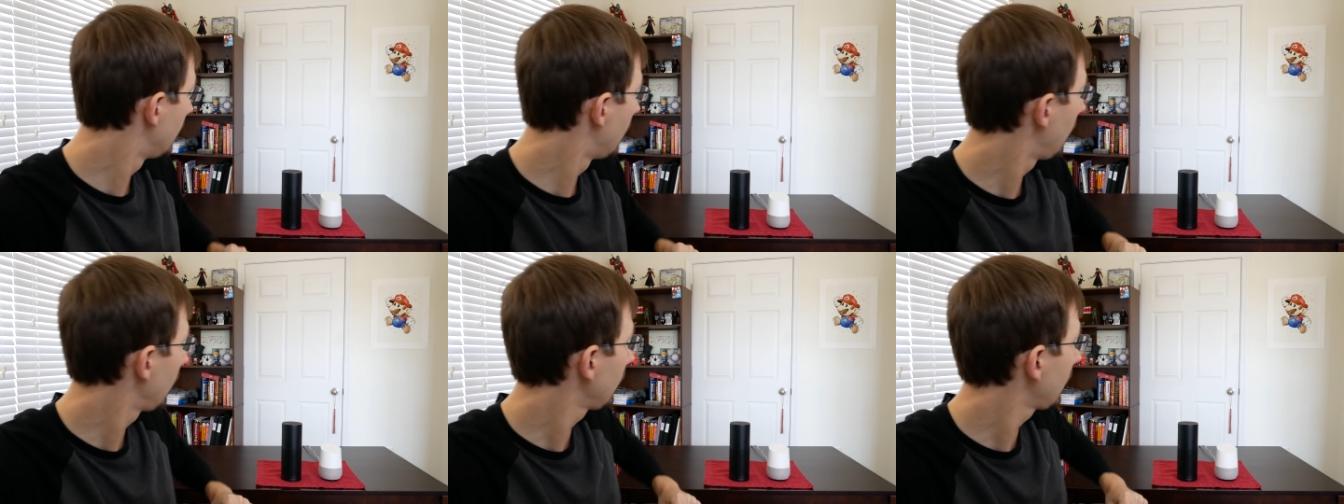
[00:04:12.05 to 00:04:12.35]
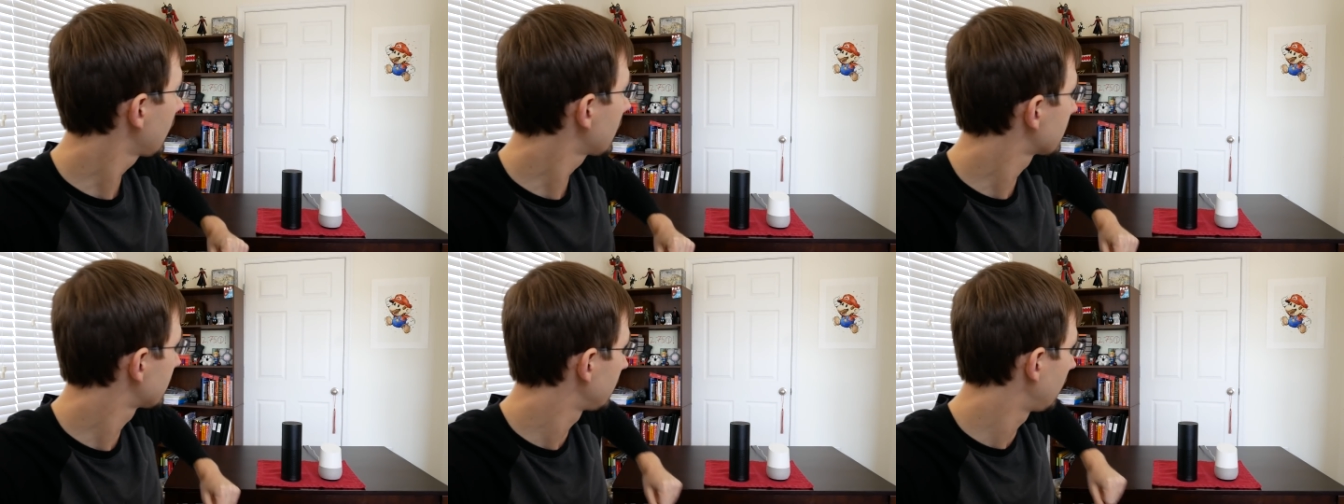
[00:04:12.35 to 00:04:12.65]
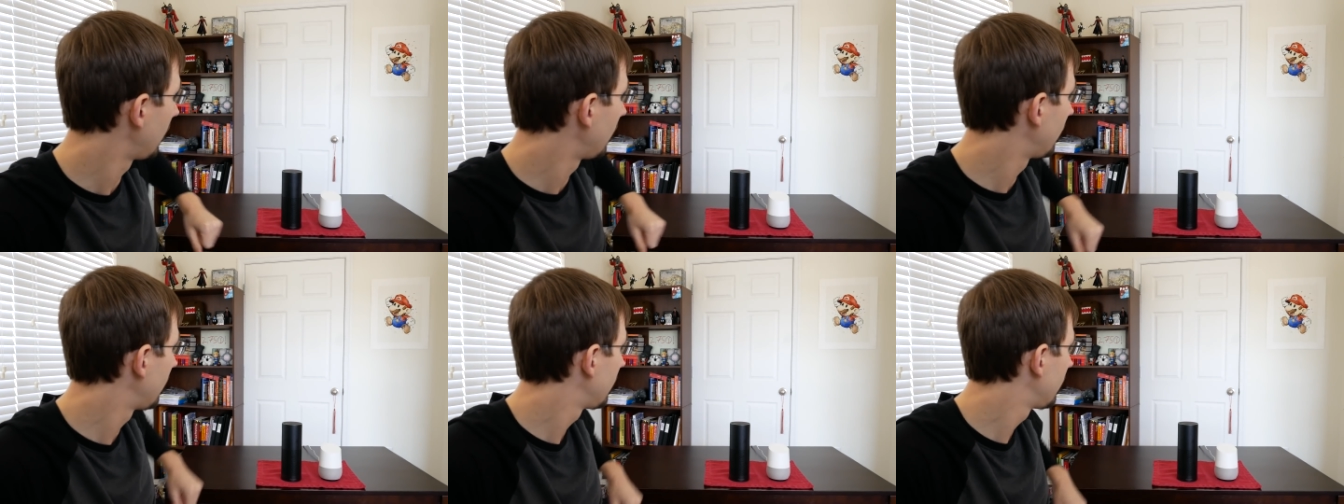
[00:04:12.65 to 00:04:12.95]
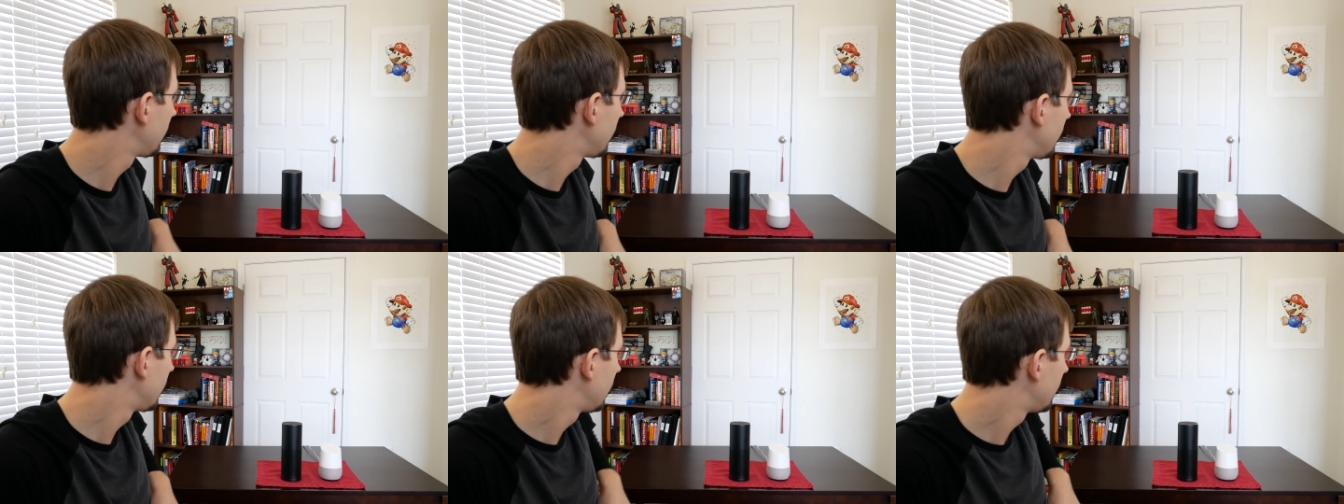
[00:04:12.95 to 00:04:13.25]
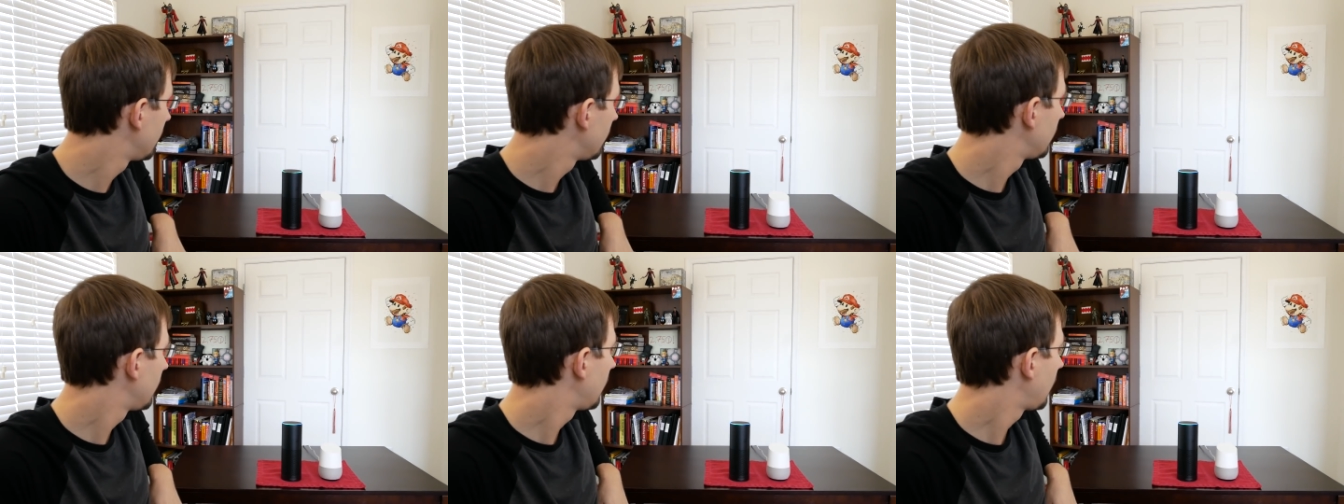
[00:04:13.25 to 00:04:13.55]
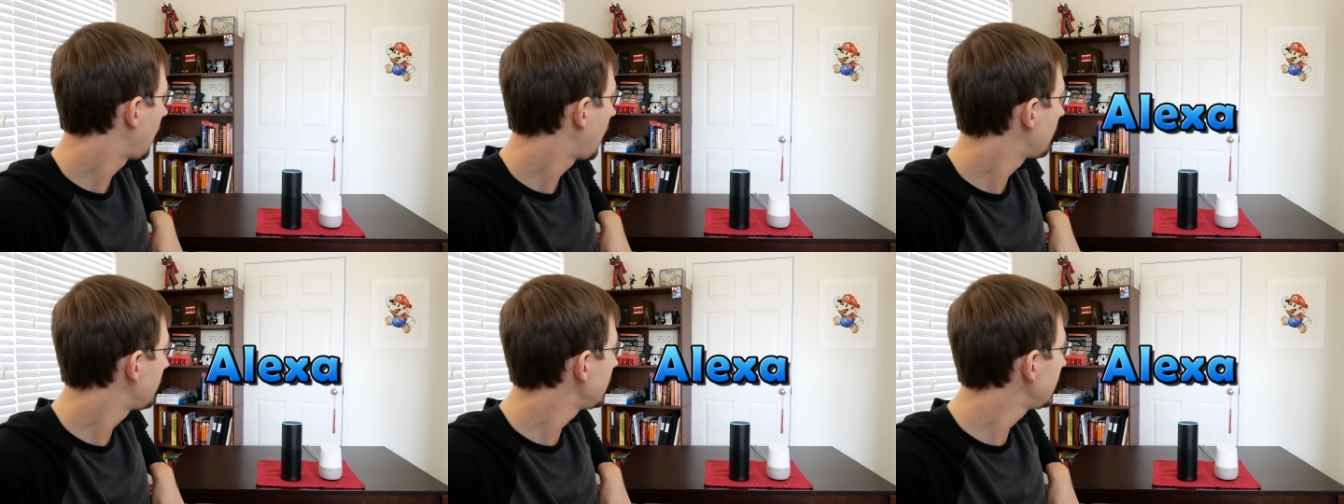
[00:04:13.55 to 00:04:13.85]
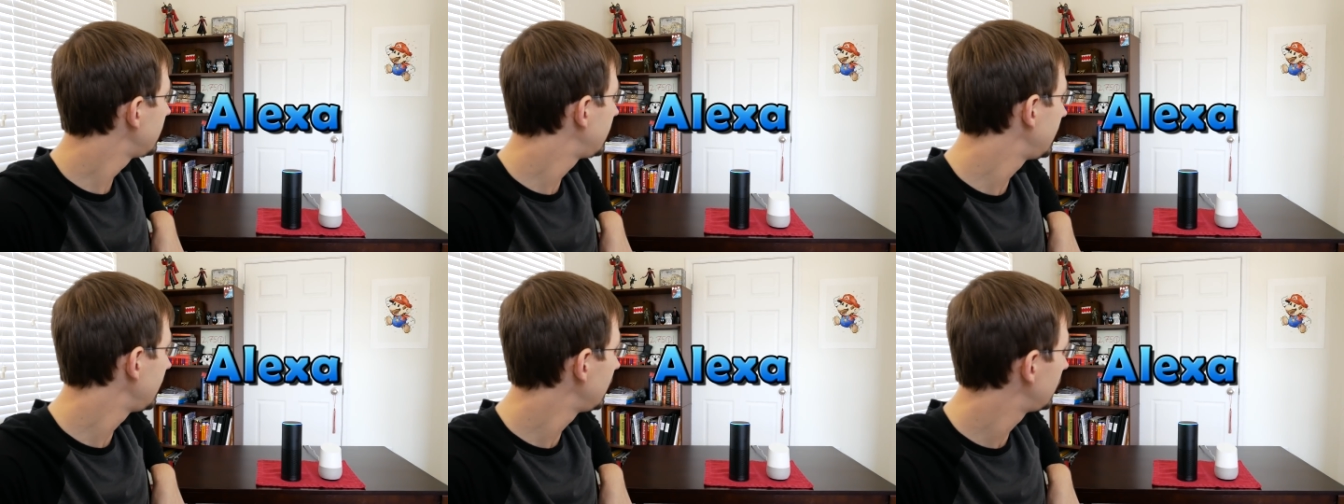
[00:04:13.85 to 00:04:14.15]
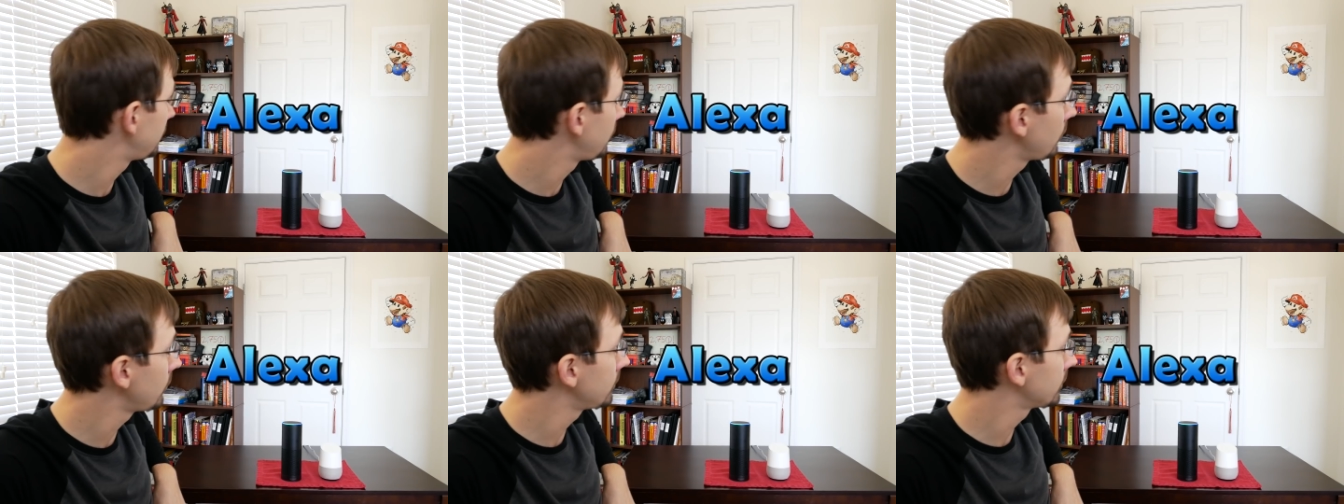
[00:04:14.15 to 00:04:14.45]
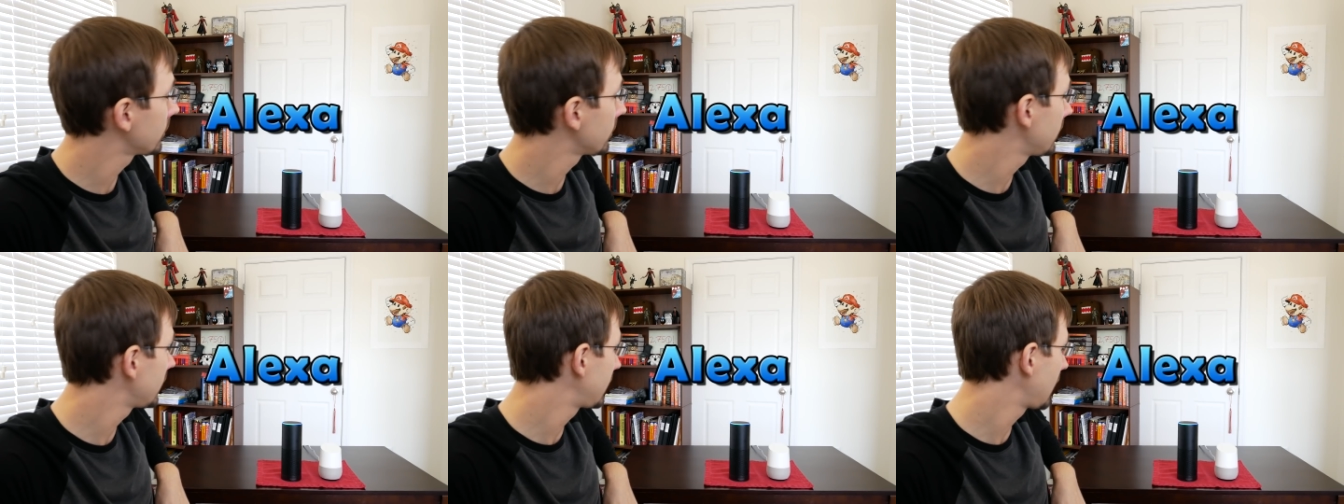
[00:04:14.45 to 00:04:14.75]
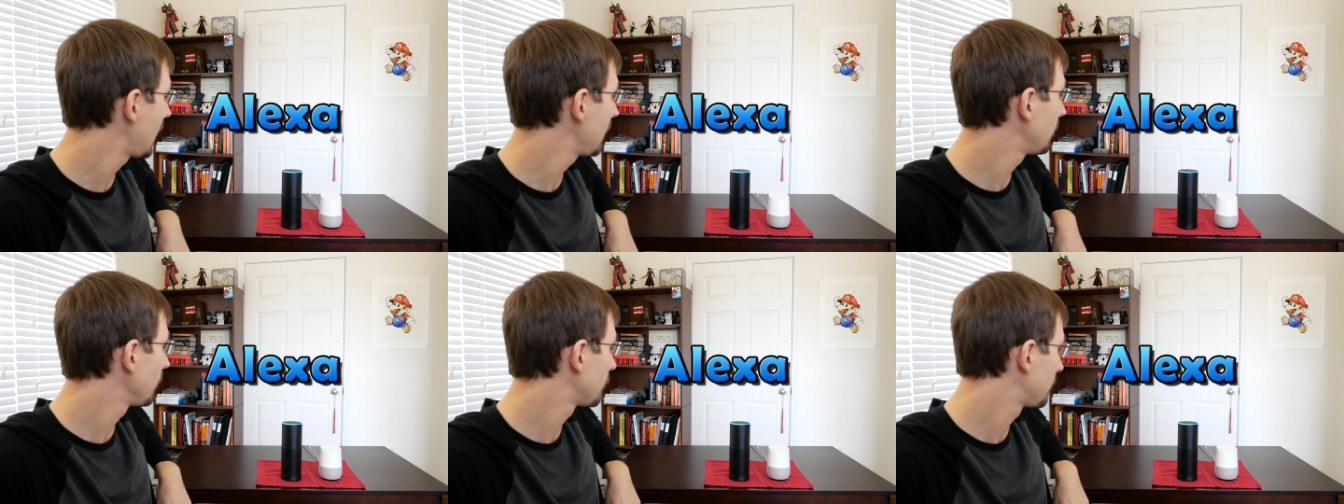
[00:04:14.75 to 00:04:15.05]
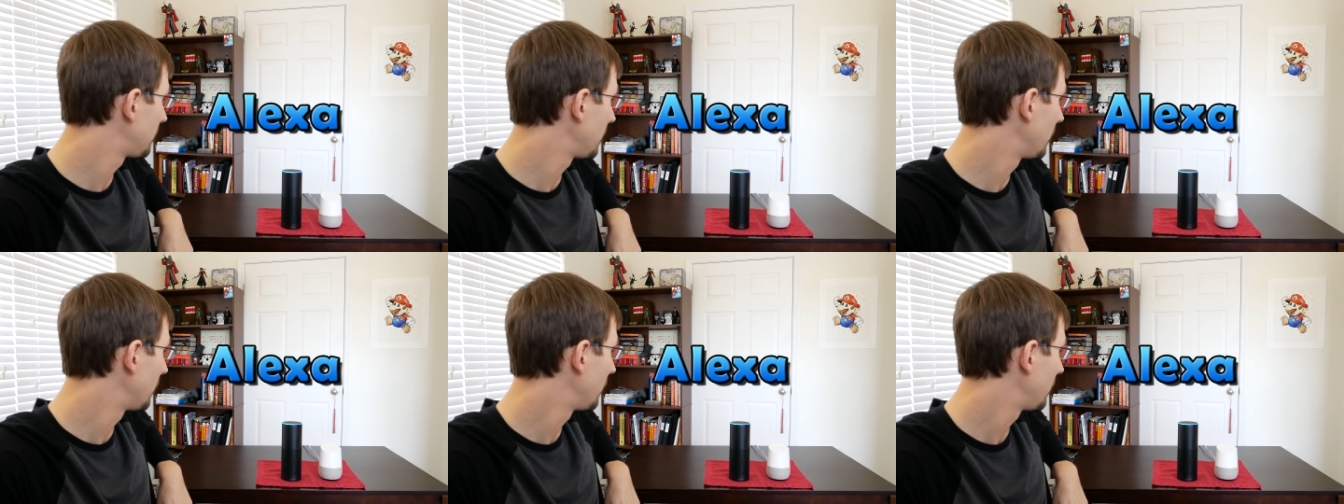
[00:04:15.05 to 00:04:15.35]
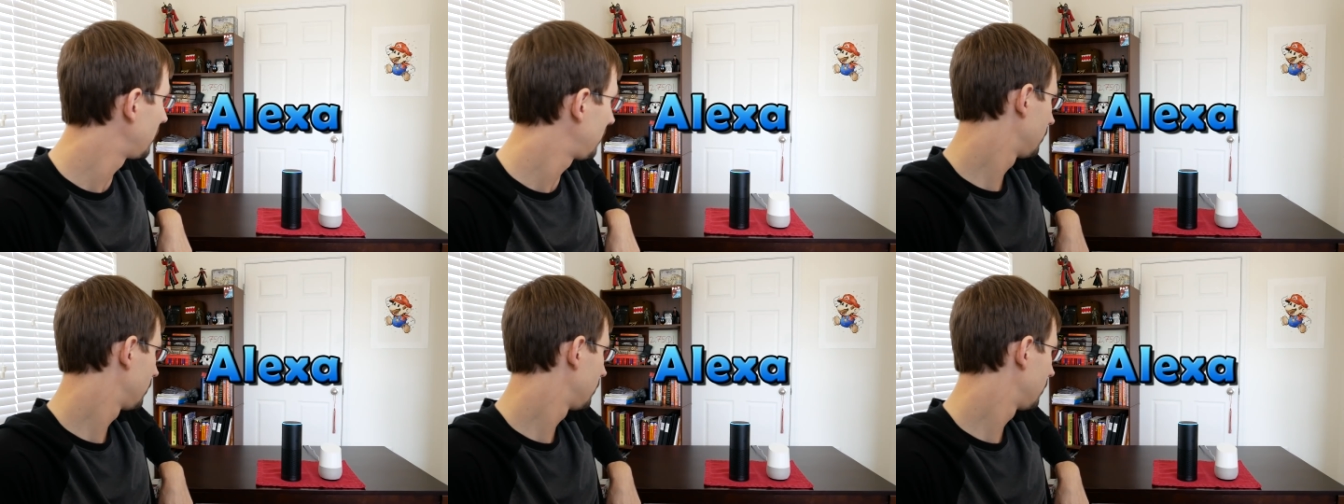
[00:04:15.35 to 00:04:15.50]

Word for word: Alexa, how many teaspoons are in a tablespoon?